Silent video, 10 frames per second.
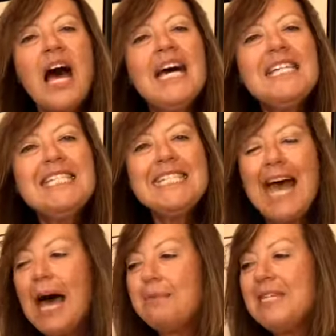
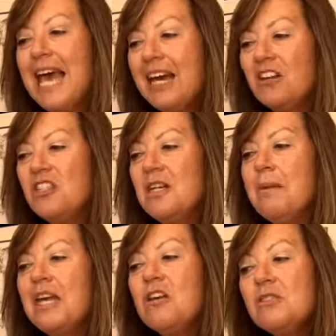untapped energy
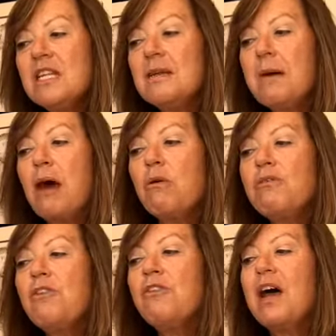by using the
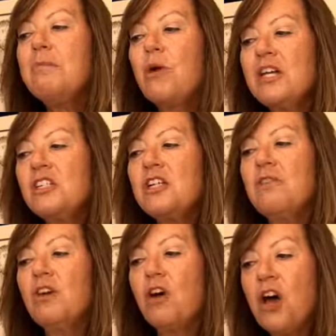powerful vibration
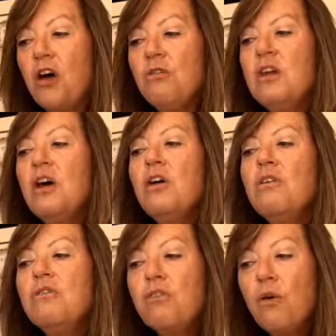of your own
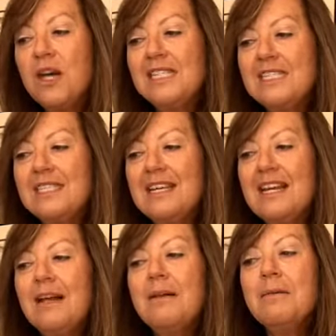voice
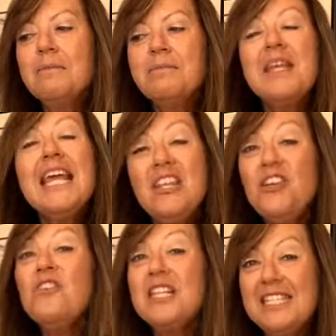in
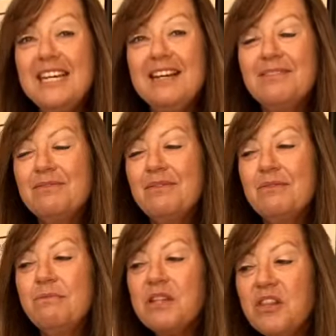unity
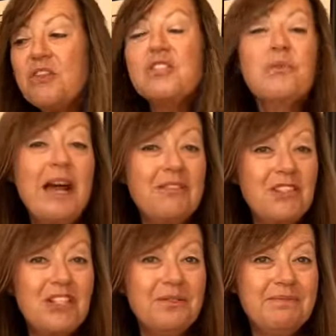with those
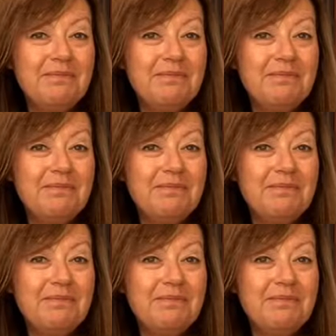around you.